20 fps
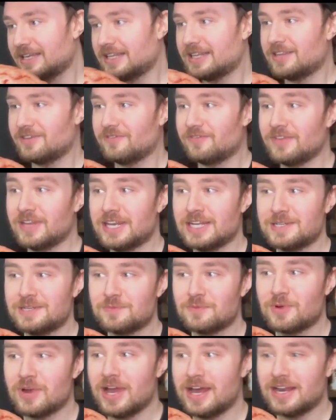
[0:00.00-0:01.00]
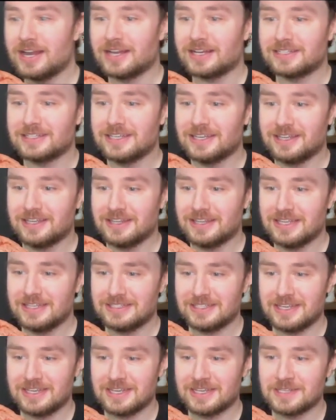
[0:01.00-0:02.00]
The finished product. This
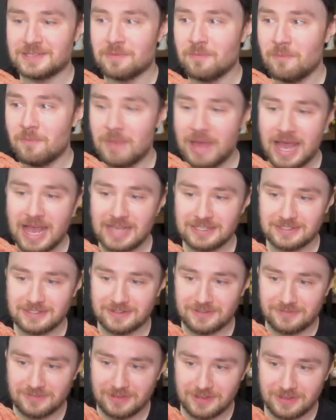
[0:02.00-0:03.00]
thing is massive.